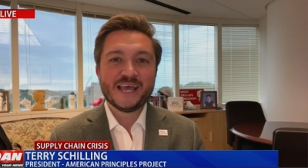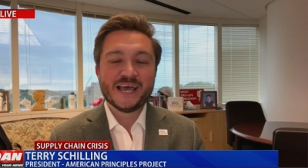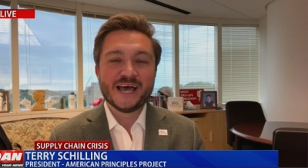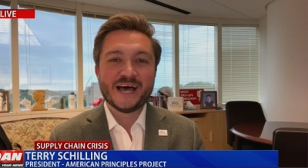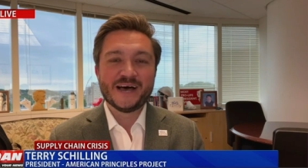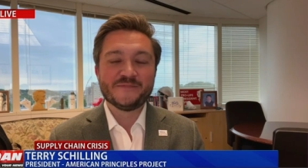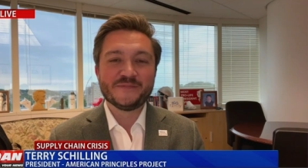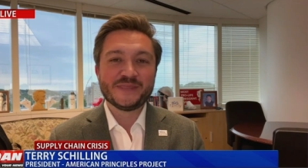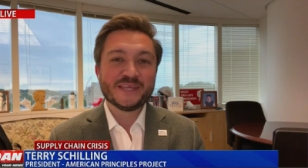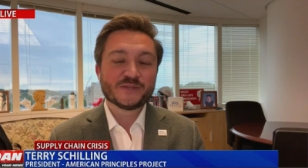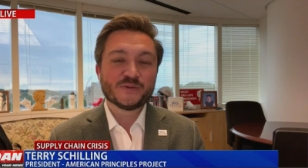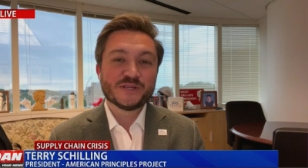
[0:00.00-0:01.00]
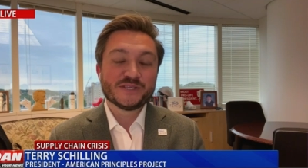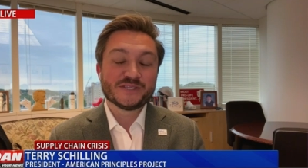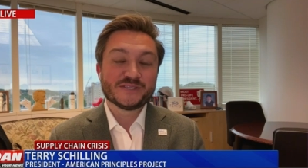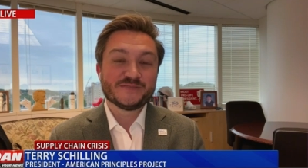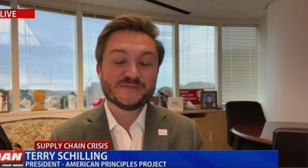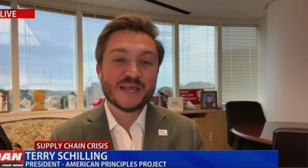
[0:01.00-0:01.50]

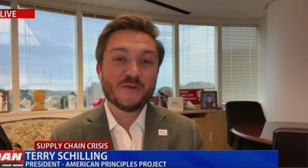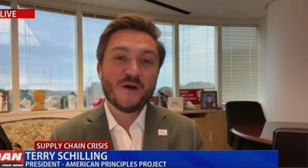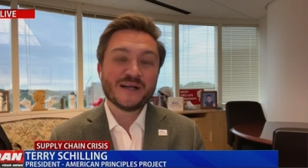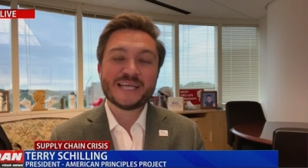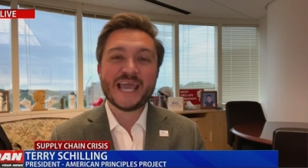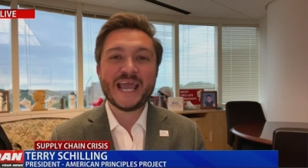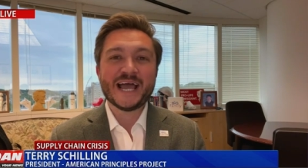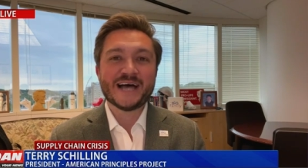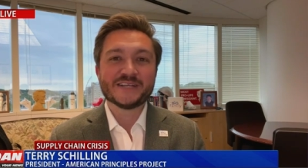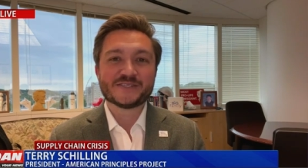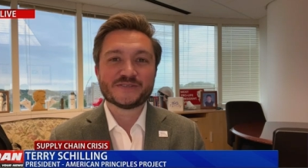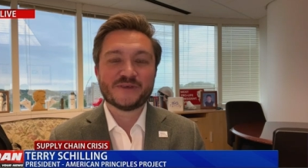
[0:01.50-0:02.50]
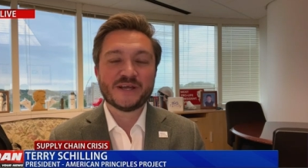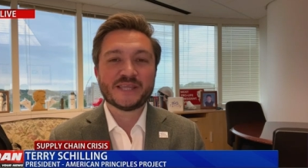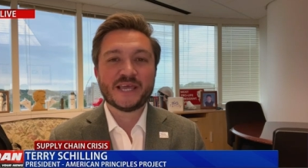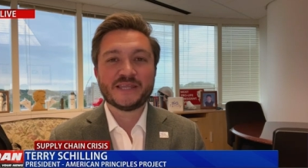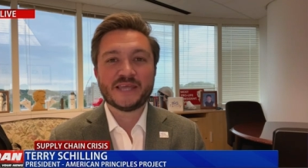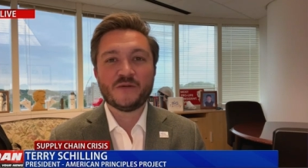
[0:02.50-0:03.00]
They want chaos, right?
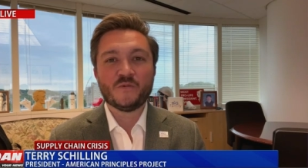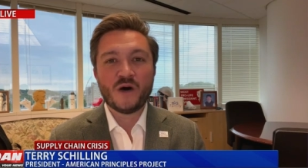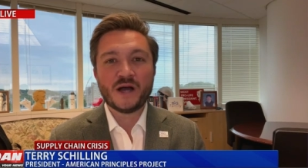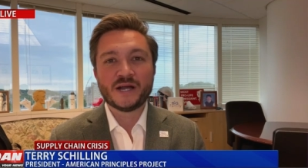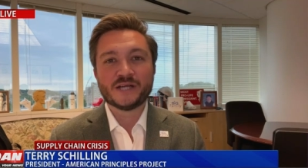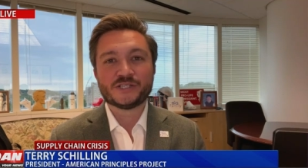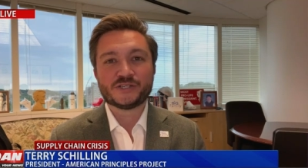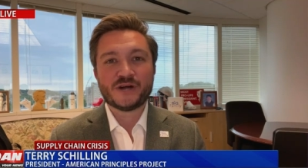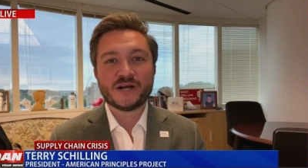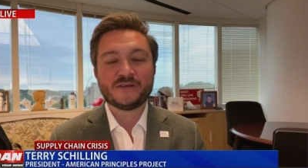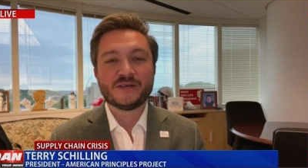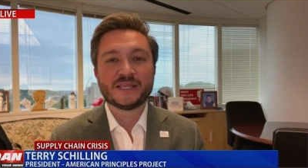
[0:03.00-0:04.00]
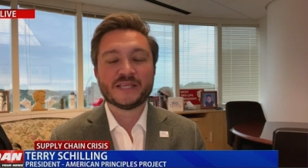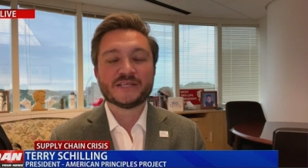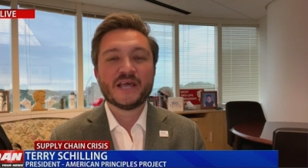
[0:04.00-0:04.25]
They want us struggling.